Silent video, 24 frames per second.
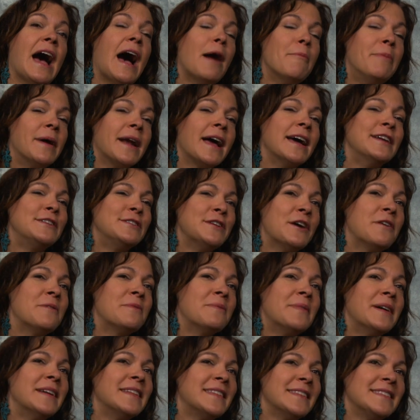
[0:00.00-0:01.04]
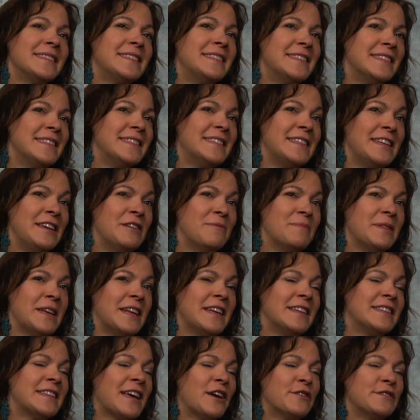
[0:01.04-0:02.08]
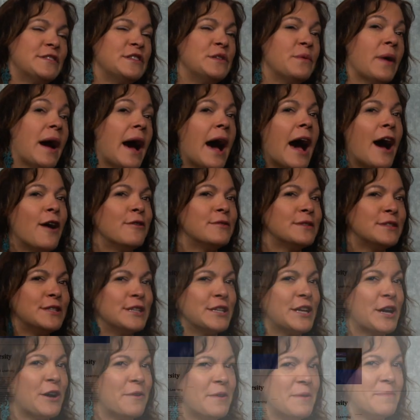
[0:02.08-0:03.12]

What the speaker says: but I don't want this to seem that it tells you how to go